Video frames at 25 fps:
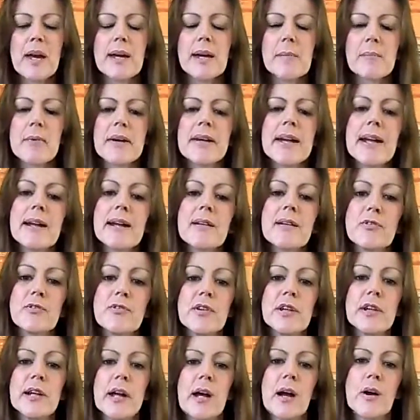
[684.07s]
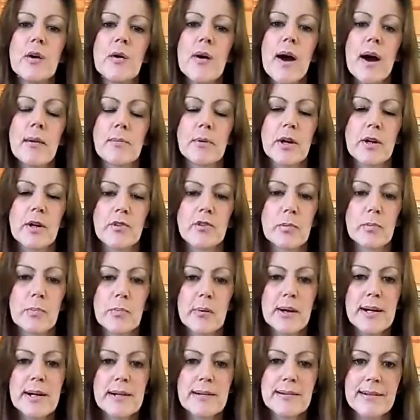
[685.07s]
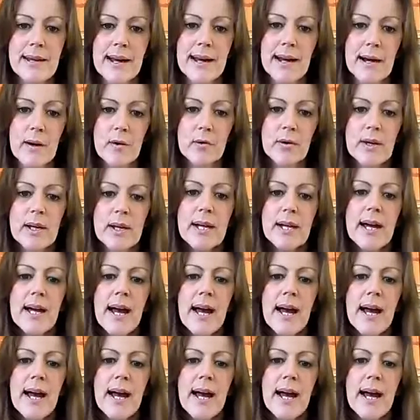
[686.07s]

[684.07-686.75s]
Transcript: In my next video, I'm going to break down